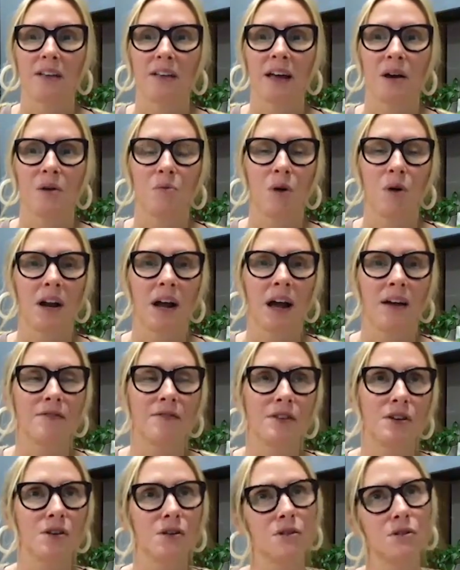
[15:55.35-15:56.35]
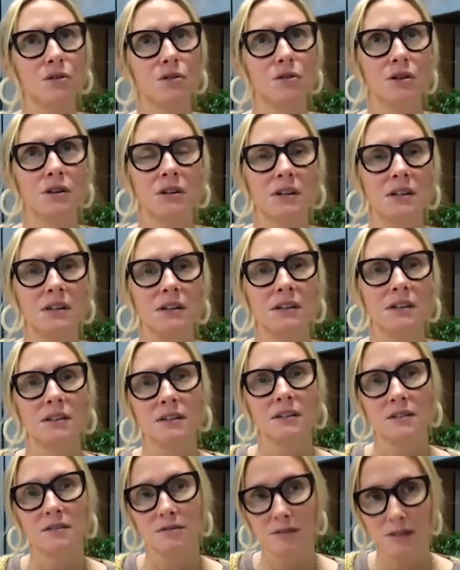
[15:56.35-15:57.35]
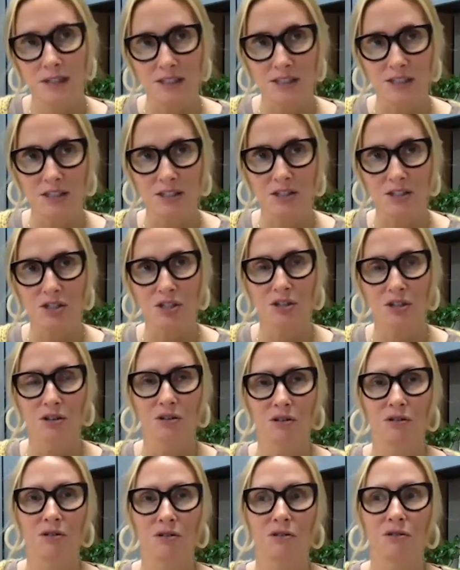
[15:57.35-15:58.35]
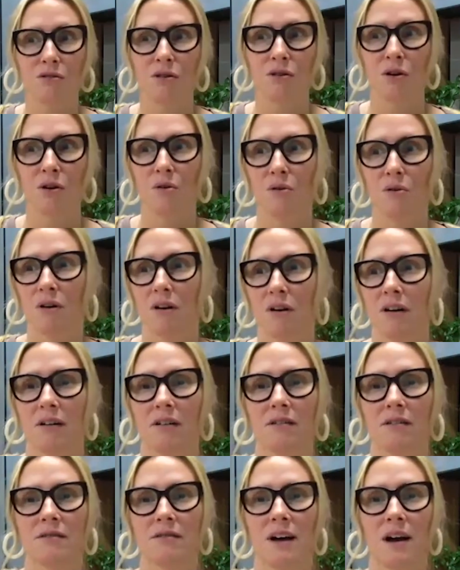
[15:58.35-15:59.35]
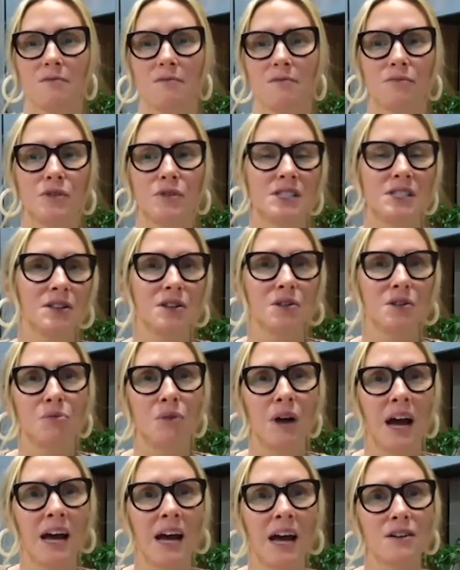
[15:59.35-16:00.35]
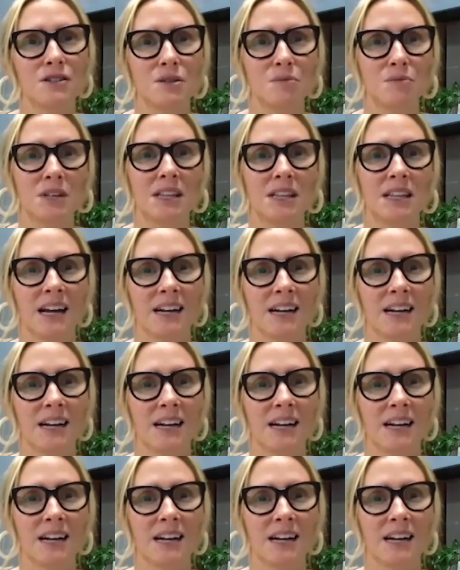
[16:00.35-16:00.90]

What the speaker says: Like what have you listened to or recently read or something that